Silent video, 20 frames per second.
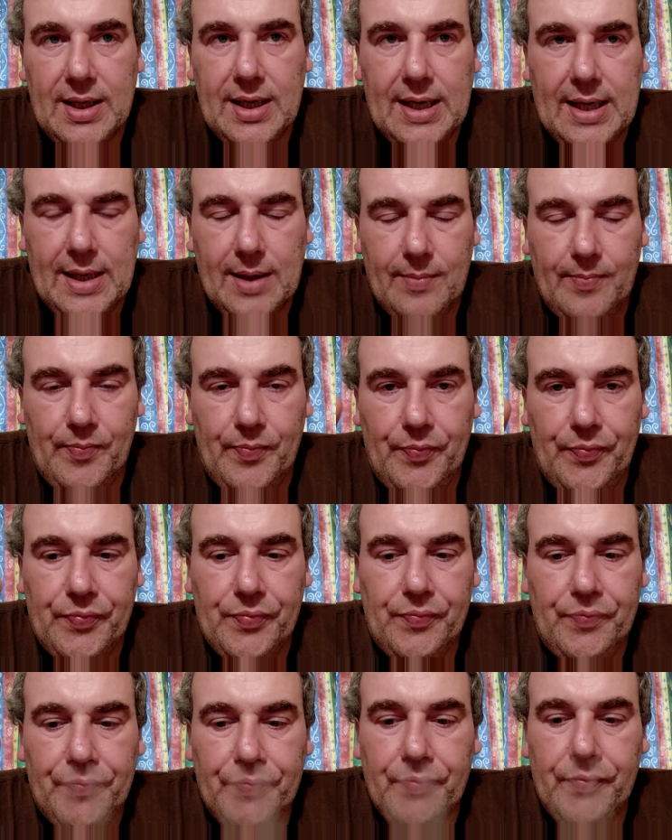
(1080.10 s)
Yeah,
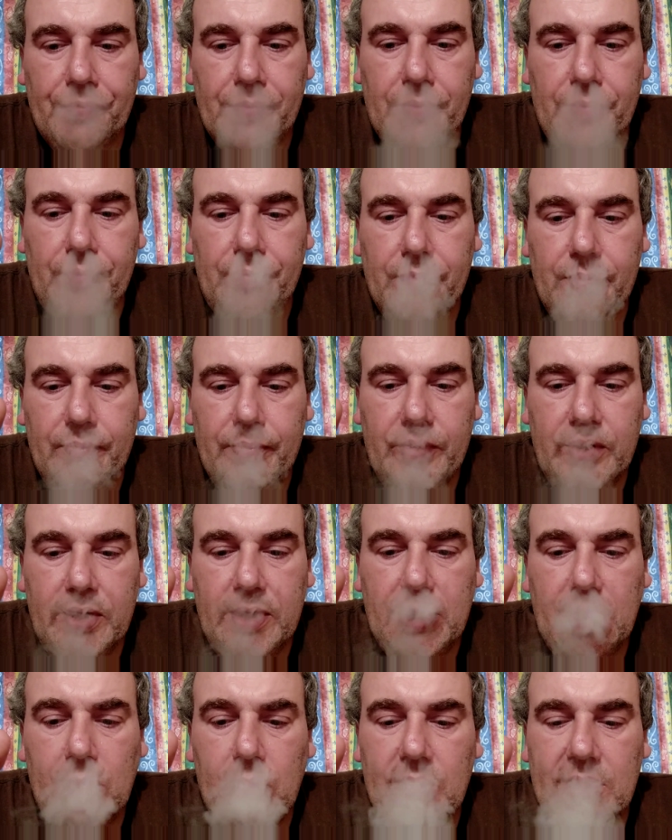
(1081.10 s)

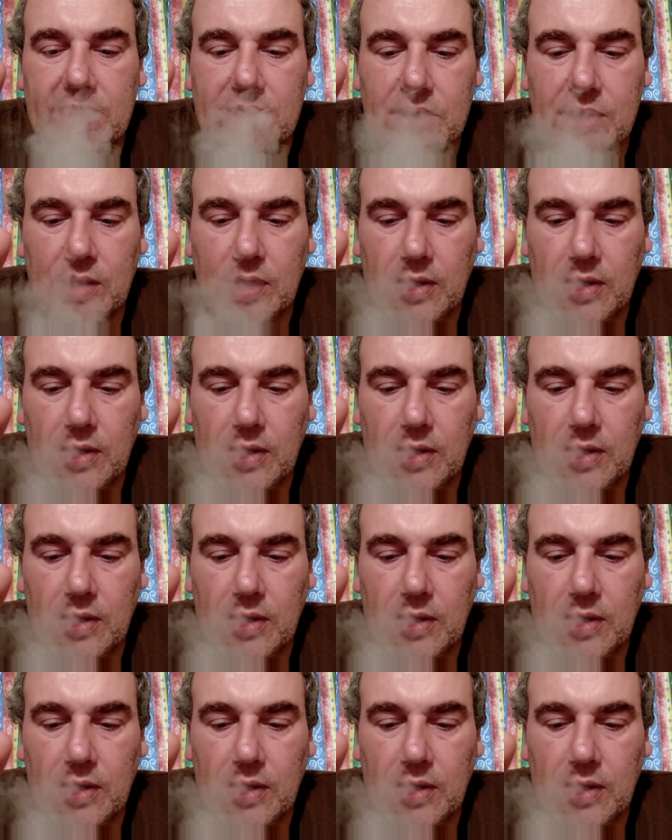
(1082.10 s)
you know what it's